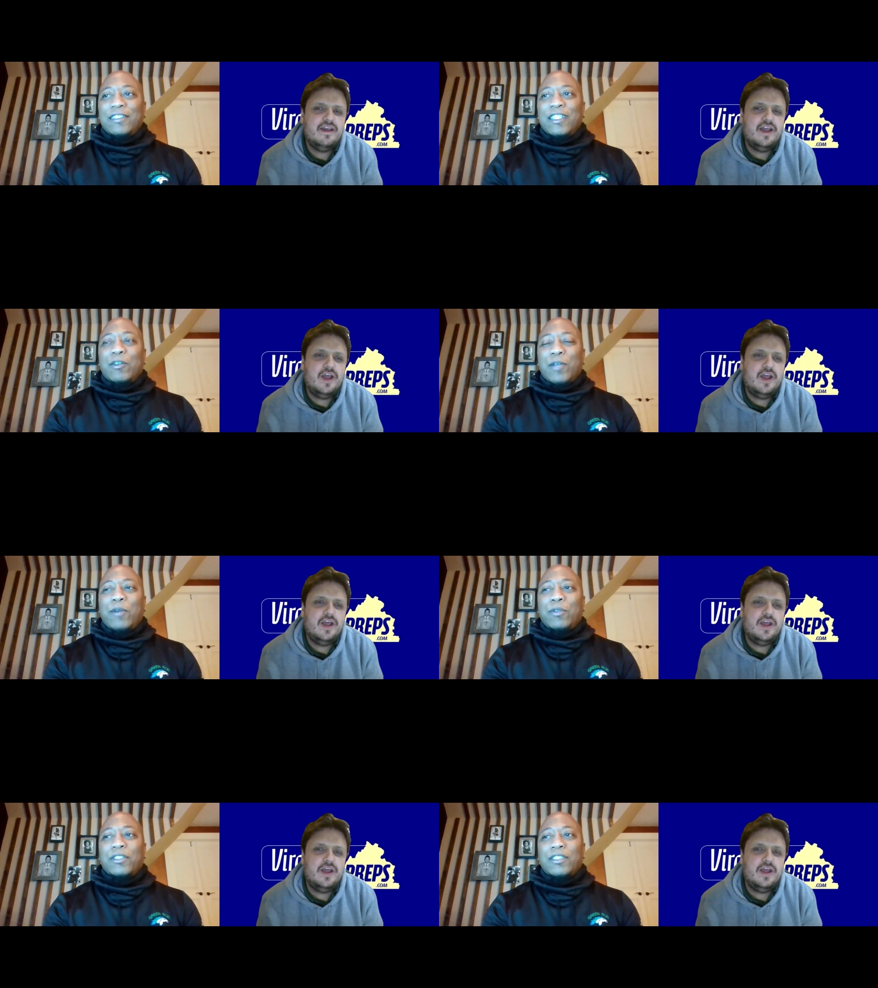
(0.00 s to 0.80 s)
Speaker 1: that
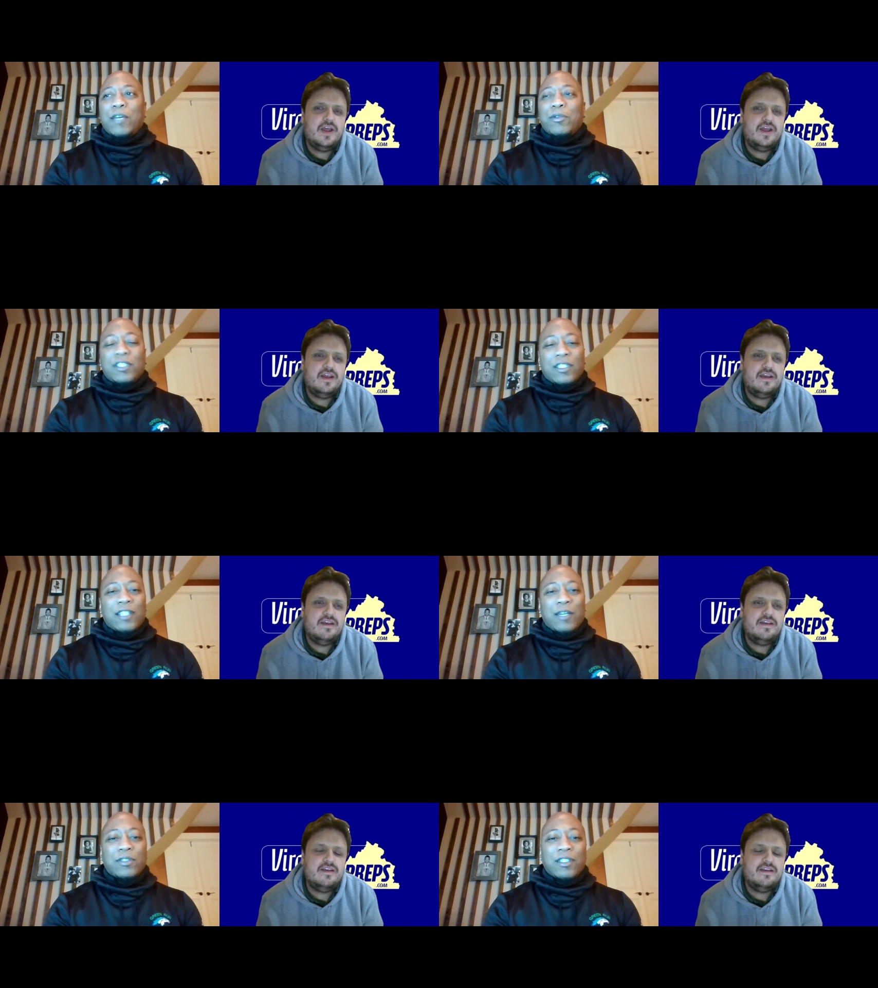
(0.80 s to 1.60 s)
was
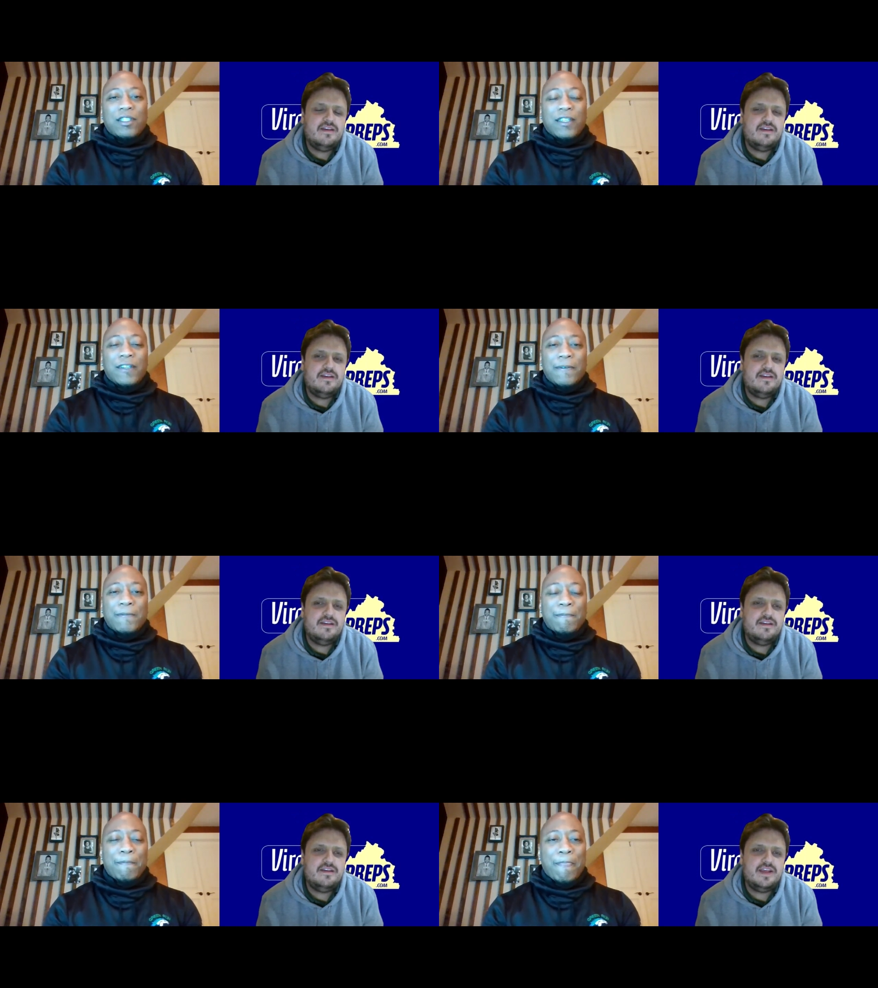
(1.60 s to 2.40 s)
a good year.
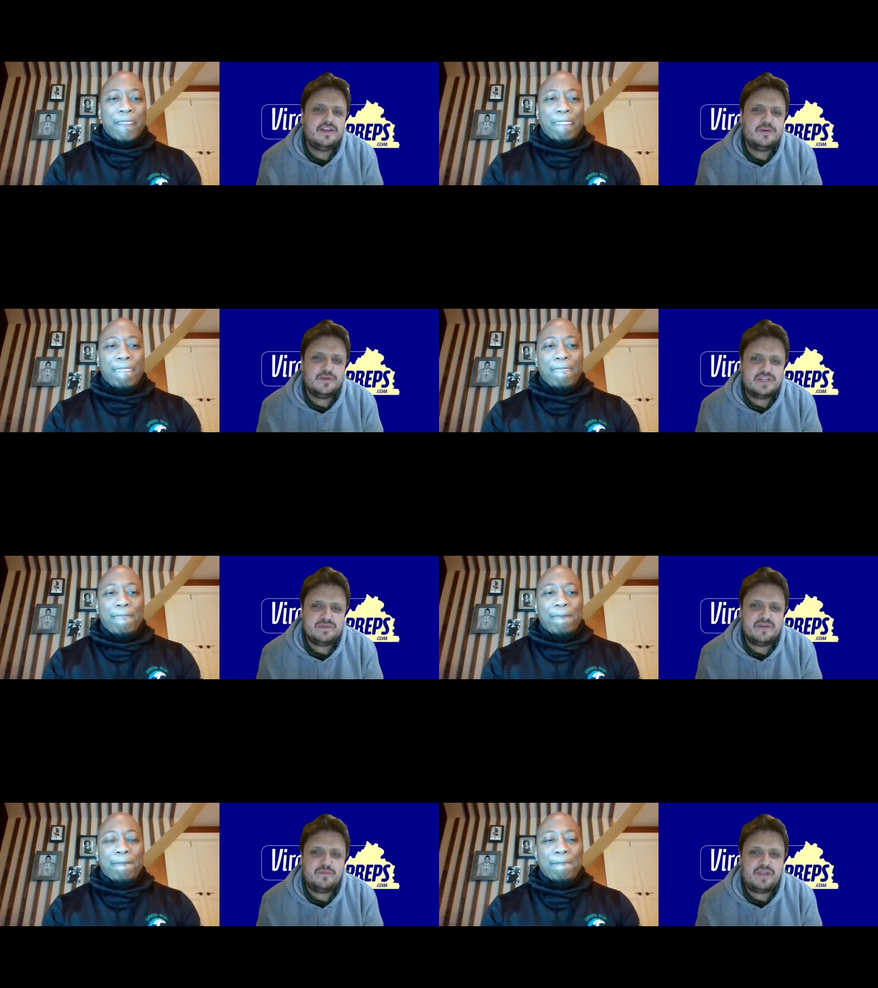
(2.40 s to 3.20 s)
Speaker 2: And you were a team
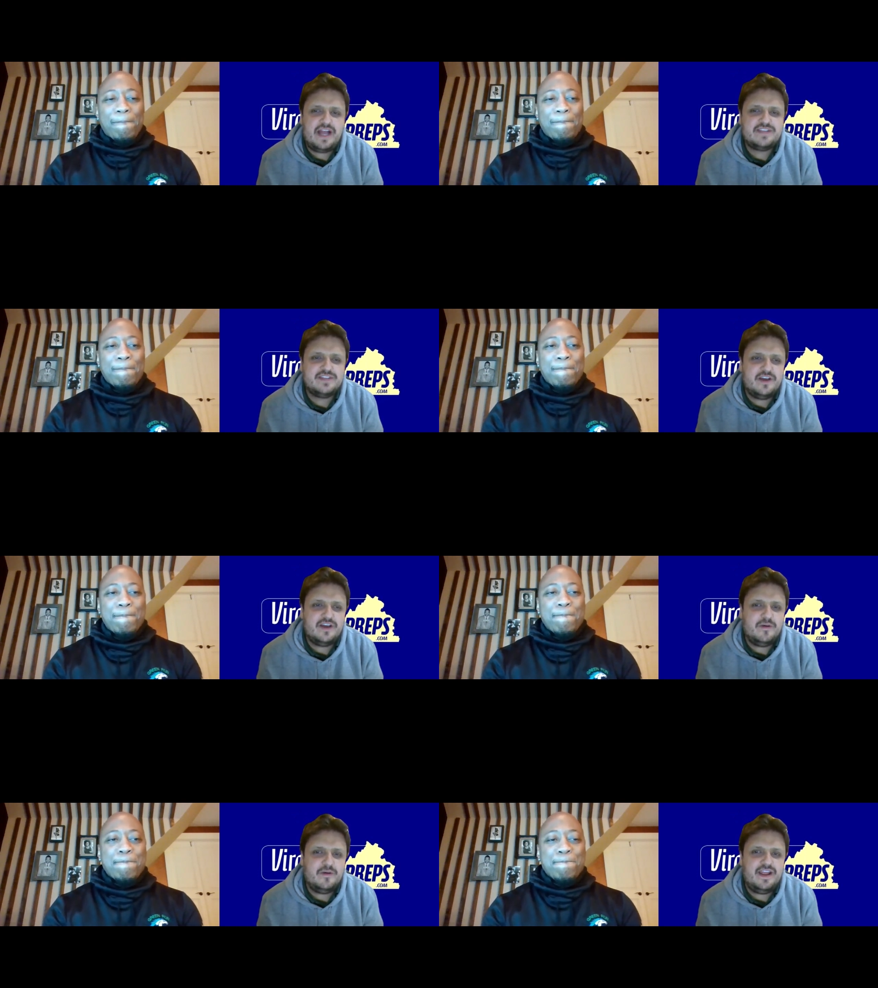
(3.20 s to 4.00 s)
at
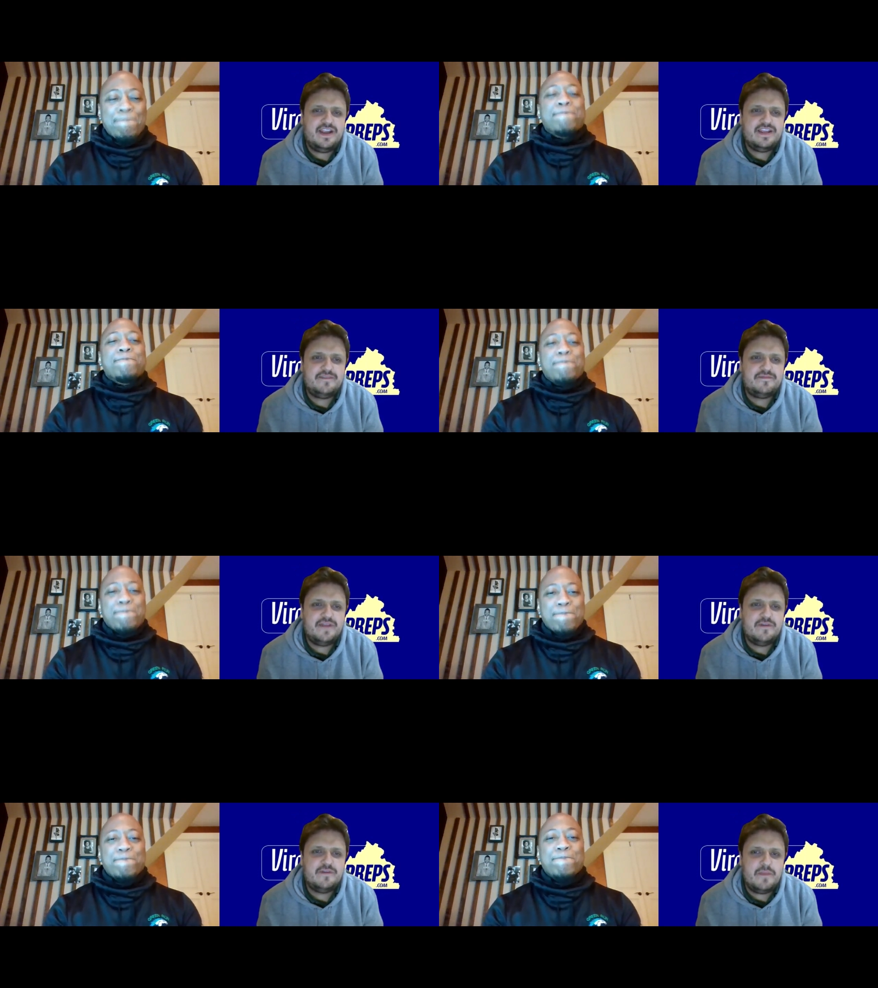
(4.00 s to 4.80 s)
Plaxico. Any
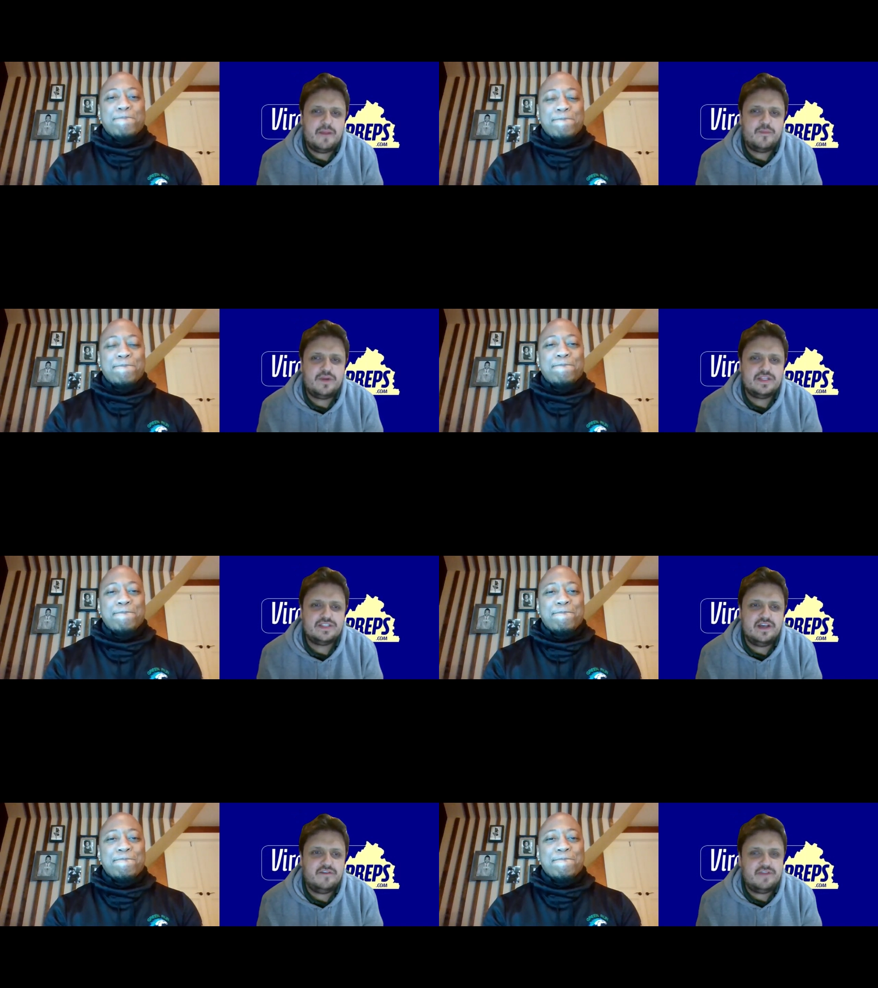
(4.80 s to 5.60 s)
favorite memories
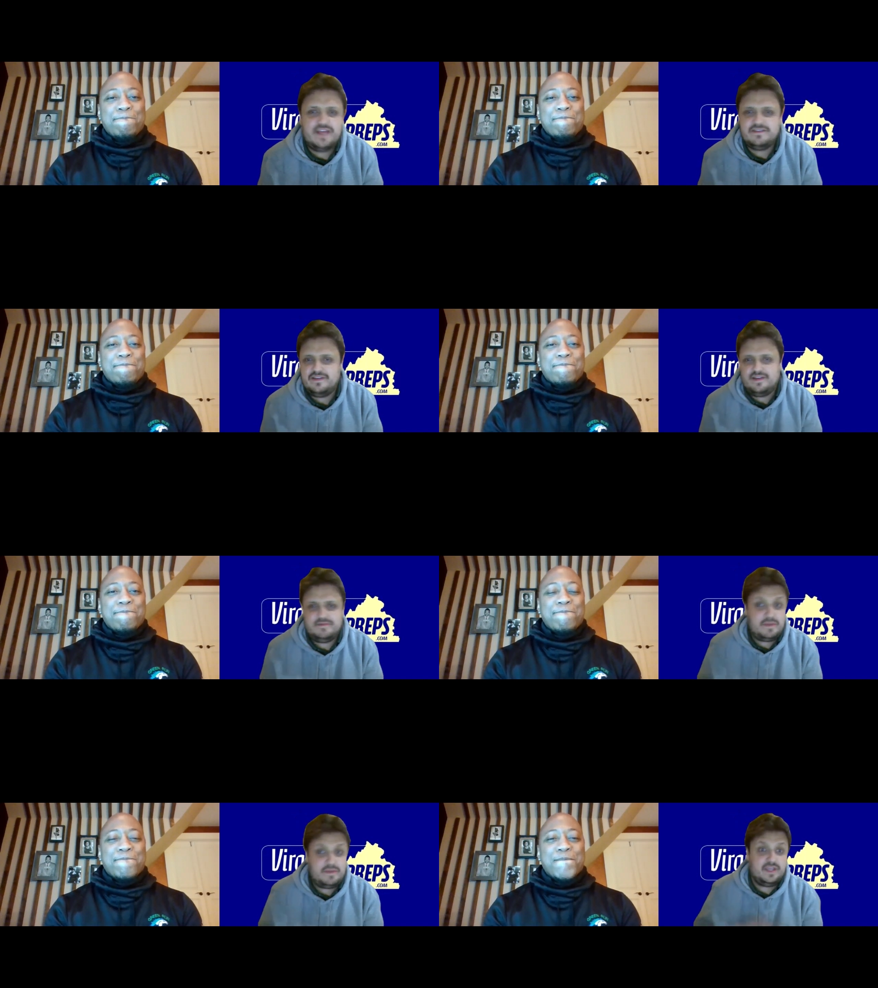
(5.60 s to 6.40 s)
of that?
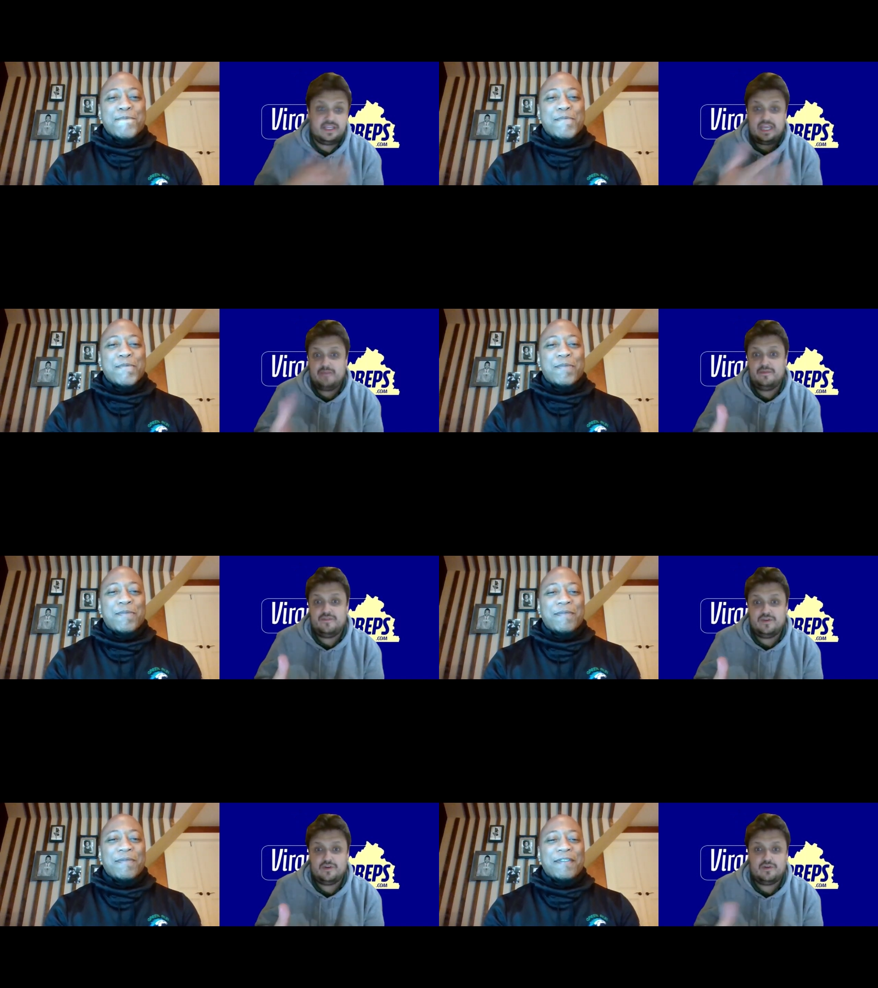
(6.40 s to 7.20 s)
Maybe a game of
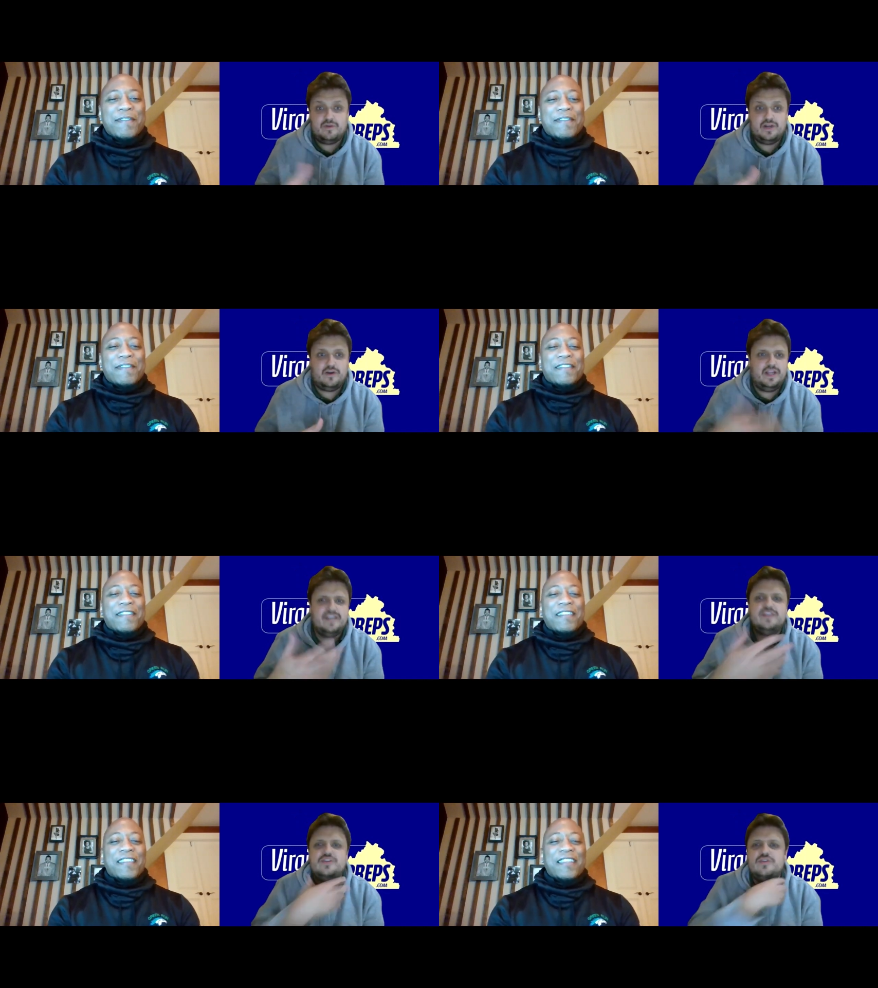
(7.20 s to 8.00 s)
your career, and
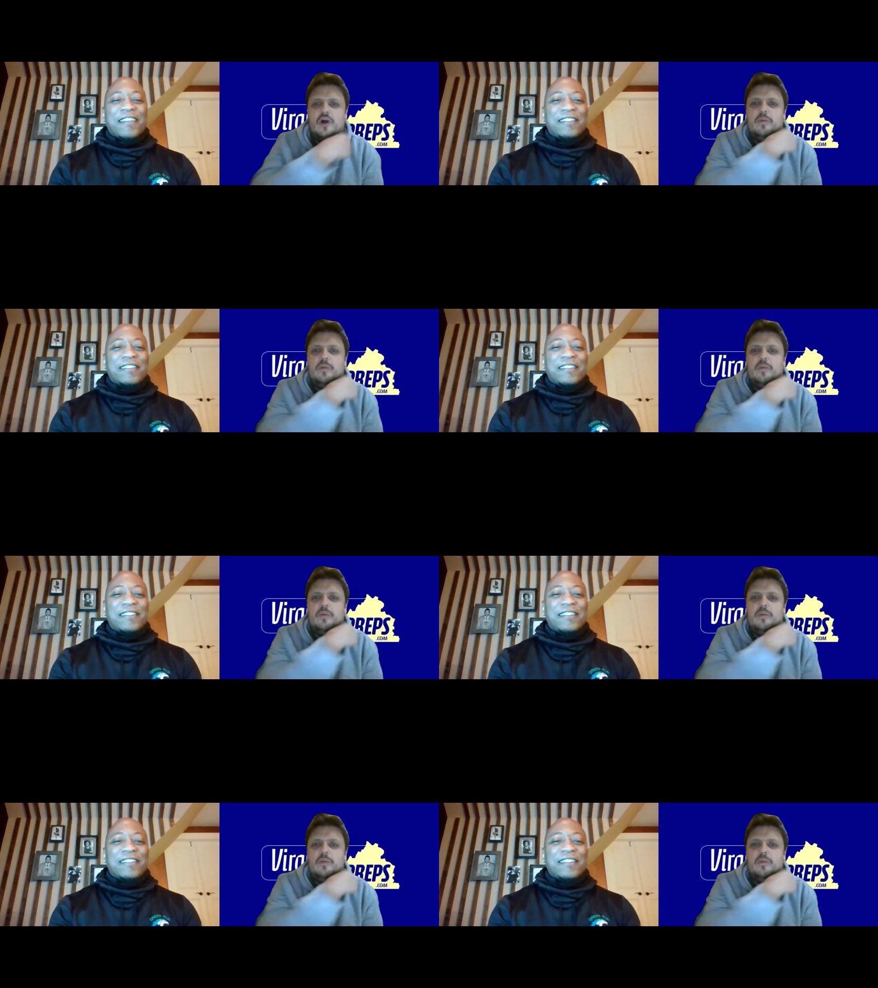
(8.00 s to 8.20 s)
did you know